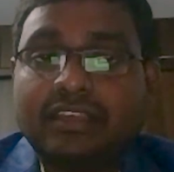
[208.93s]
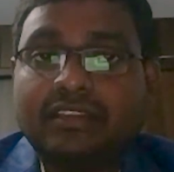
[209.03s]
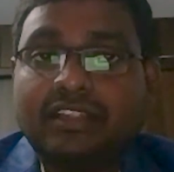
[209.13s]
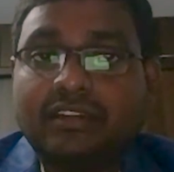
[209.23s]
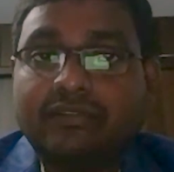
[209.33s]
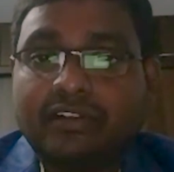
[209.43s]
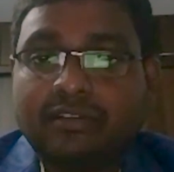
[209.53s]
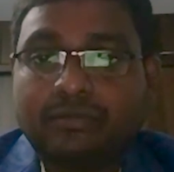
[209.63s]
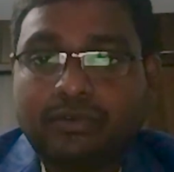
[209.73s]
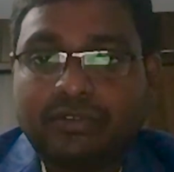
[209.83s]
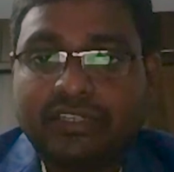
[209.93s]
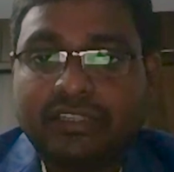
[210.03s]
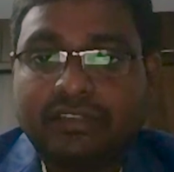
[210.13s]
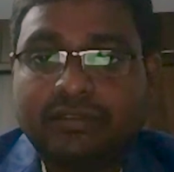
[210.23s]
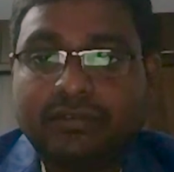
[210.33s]
They live under
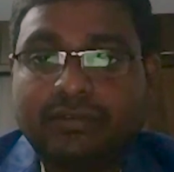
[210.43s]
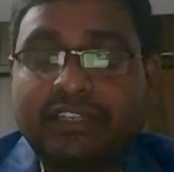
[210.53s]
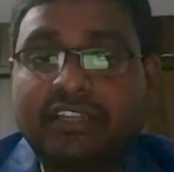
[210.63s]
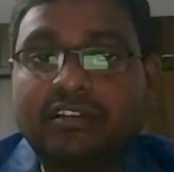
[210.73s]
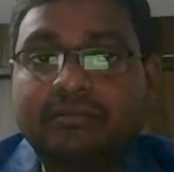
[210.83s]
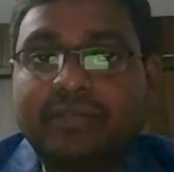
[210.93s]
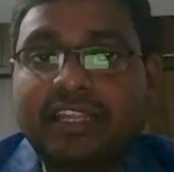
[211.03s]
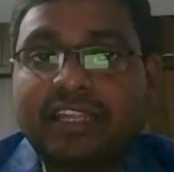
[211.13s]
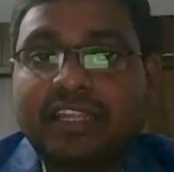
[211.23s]
poverty. So Indian government had